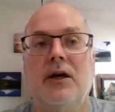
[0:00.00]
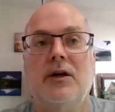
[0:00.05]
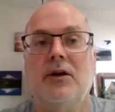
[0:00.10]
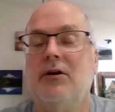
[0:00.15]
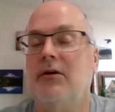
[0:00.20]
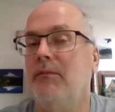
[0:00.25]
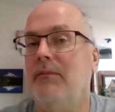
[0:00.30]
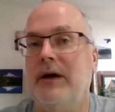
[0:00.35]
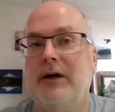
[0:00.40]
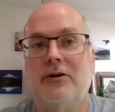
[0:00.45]

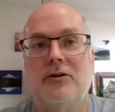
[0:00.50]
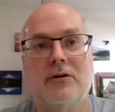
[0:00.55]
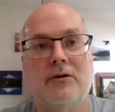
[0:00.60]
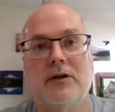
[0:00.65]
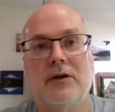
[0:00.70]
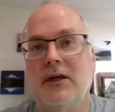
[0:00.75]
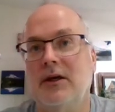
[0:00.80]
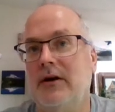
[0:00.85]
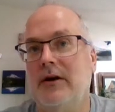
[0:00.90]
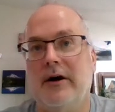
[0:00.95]
Your mentor
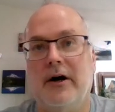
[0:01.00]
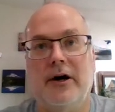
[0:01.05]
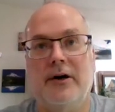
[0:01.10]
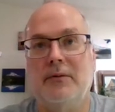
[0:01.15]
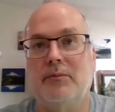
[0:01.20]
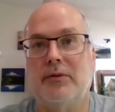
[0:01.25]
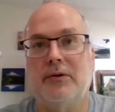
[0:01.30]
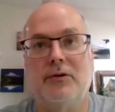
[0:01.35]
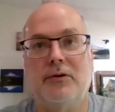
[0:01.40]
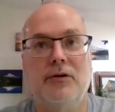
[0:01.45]
cannot
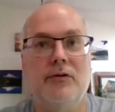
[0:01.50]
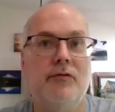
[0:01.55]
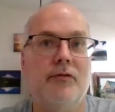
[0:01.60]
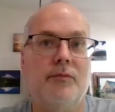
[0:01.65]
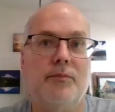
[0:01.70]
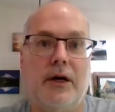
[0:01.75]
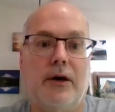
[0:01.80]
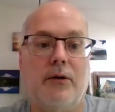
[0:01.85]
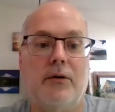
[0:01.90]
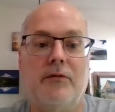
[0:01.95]

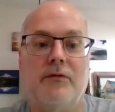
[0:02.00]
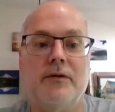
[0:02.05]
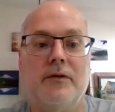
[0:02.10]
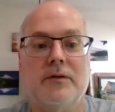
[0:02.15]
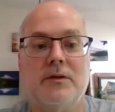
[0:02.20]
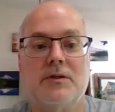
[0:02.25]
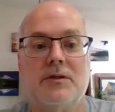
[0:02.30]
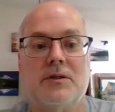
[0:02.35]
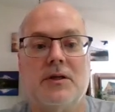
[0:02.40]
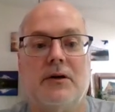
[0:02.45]
approve Power
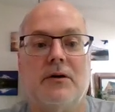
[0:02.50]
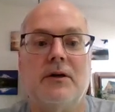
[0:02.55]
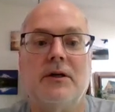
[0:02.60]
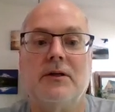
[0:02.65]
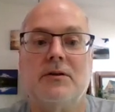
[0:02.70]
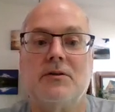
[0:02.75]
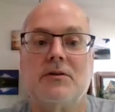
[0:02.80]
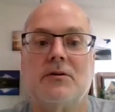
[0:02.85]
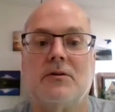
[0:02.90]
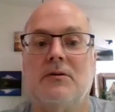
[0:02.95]
Focus
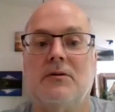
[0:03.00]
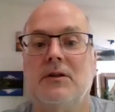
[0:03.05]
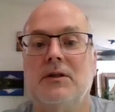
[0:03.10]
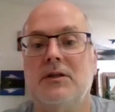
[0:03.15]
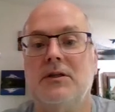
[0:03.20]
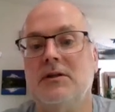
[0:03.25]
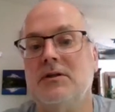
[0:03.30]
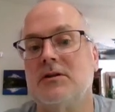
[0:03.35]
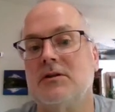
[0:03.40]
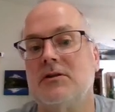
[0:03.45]
Areas during the
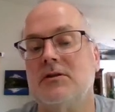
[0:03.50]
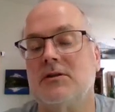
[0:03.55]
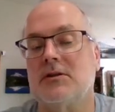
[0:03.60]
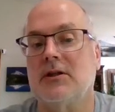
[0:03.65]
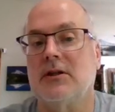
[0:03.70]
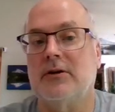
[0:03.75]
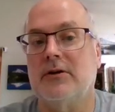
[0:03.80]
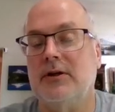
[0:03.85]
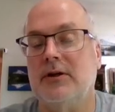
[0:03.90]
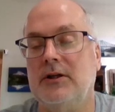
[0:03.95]

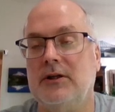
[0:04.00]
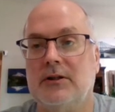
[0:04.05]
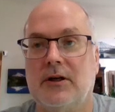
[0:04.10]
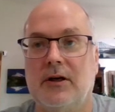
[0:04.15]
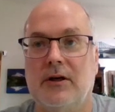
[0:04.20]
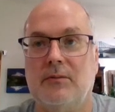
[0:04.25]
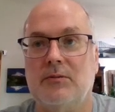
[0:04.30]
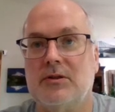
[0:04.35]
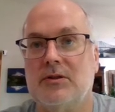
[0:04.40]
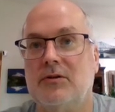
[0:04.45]
distance learning
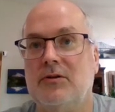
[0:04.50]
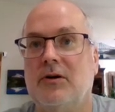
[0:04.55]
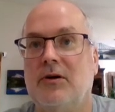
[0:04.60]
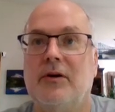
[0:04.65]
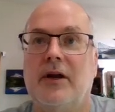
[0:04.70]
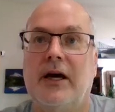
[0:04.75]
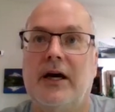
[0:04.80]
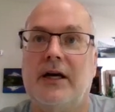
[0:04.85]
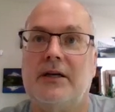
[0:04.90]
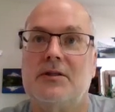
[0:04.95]
time, so
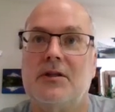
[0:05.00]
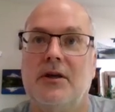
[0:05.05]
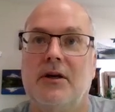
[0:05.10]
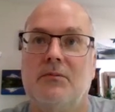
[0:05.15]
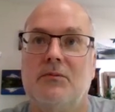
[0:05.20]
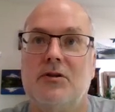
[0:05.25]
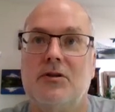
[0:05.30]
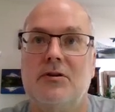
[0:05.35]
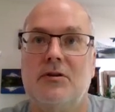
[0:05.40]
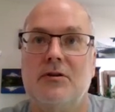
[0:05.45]
don't ask
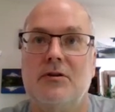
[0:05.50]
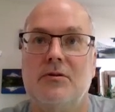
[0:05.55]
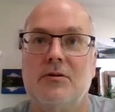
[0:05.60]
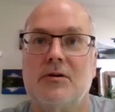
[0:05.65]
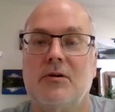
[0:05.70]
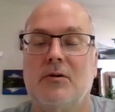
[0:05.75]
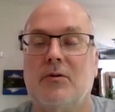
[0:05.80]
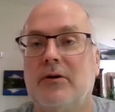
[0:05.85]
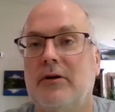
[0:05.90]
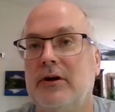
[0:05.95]
them to do
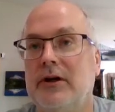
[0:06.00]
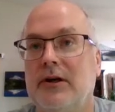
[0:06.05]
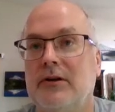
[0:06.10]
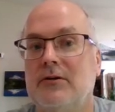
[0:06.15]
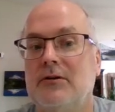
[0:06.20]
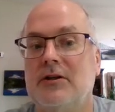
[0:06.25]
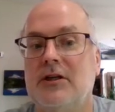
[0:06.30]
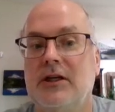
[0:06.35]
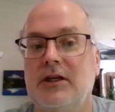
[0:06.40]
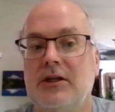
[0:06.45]
so or
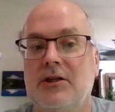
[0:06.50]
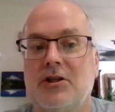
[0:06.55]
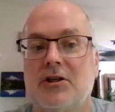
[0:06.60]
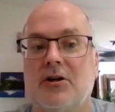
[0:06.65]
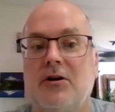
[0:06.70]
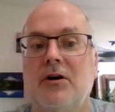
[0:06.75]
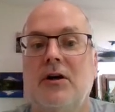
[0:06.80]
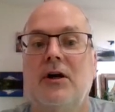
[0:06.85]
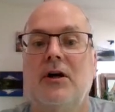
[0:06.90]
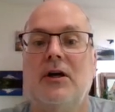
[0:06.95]
another
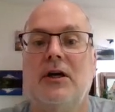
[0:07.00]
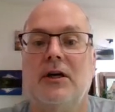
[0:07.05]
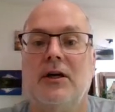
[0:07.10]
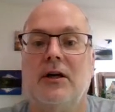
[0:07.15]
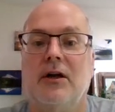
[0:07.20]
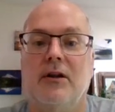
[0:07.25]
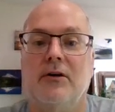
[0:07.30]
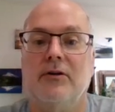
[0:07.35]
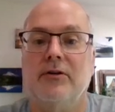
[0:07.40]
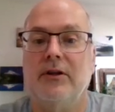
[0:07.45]
teacher.
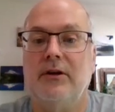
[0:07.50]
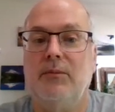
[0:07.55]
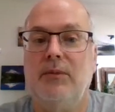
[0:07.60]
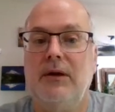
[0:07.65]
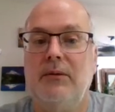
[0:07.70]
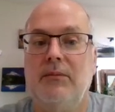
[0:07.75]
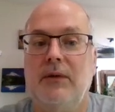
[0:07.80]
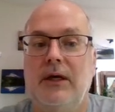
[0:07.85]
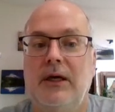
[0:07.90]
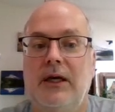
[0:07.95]
It'll only
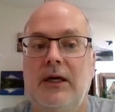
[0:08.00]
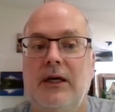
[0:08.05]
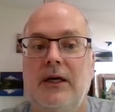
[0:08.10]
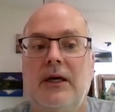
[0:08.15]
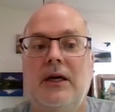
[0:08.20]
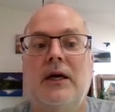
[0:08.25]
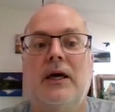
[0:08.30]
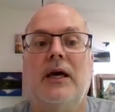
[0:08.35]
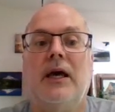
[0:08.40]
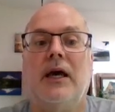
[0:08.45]
be me,
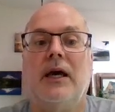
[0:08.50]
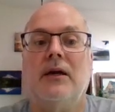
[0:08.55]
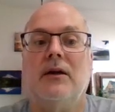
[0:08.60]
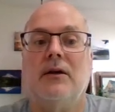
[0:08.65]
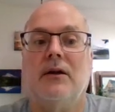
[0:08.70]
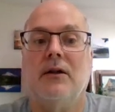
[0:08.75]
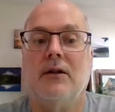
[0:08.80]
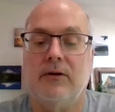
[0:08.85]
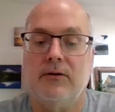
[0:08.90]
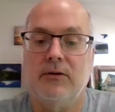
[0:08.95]
and
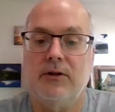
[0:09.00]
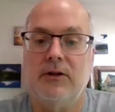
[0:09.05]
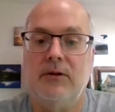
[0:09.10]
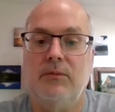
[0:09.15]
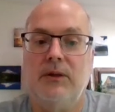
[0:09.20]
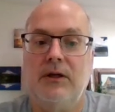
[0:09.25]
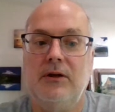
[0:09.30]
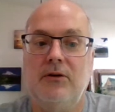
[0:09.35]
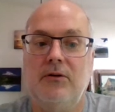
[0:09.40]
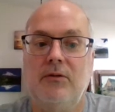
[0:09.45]
it'll only
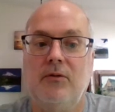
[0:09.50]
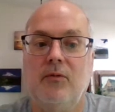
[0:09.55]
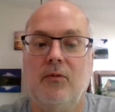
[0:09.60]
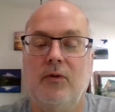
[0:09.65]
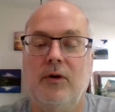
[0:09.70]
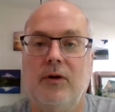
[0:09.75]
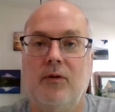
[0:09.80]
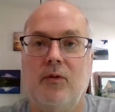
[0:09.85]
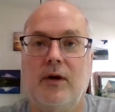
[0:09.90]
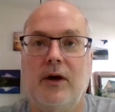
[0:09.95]
be
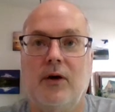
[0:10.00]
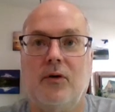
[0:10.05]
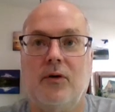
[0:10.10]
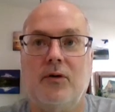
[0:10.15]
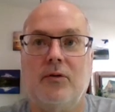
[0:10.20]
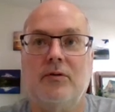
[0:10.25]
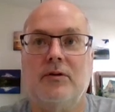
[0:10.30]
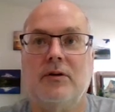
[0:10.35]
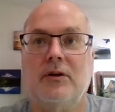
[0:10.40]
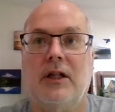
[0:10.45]
when we
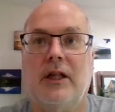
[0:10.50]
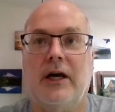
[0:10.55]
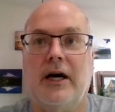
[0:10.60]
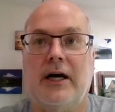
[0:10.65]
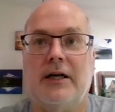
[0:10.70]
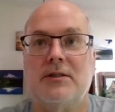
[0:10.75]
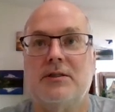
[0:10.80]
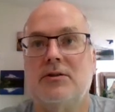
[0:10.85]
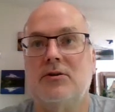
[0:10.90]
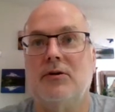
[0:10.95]
hold
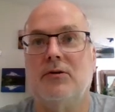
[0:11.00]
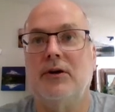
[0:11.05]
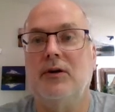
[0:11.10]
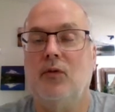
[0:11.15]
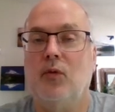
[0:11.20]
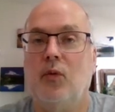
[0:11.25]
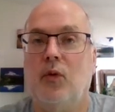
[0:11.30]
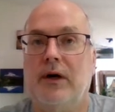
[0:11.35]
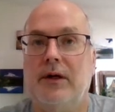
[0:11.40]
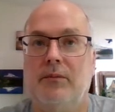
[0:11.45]
class
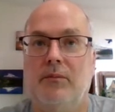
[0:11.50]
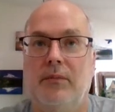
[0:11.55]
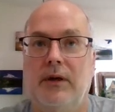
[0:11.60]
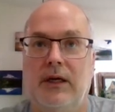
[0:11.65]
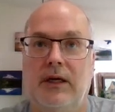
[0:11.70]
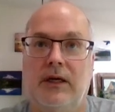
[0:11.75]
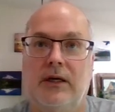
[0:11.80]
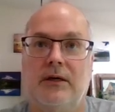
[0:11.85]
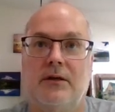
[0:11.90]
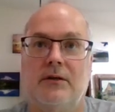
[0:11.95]
during
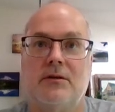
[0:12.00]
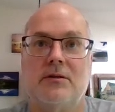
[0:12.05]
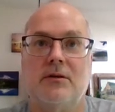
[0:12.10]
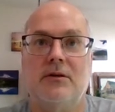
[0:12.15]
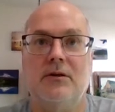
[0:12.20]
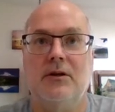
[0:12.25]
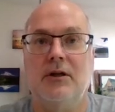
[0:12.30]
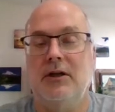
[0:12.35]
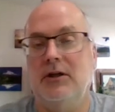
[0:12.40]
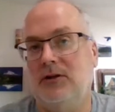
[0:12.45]
1B, so
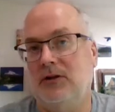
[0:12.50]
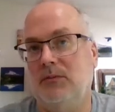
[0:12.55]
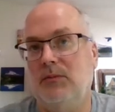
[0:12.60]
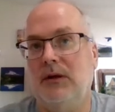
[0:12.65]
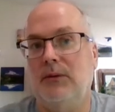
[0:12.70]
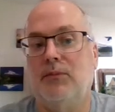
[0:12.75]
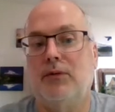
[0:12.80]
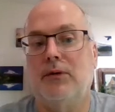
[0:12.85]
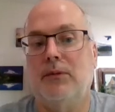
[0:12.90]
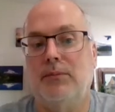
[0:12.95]
you need to
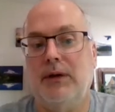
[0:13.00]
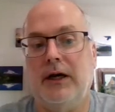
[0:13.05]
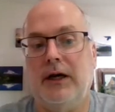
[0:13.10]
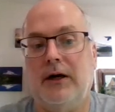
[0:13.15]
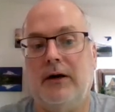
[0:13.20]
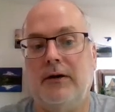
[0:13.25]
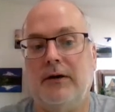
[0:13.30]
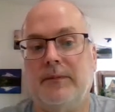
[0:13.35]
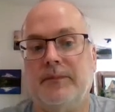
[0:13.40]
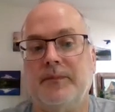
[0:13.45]
be
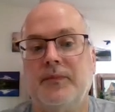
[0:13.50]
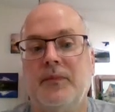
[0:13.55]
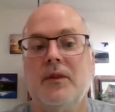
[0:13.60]
prepared.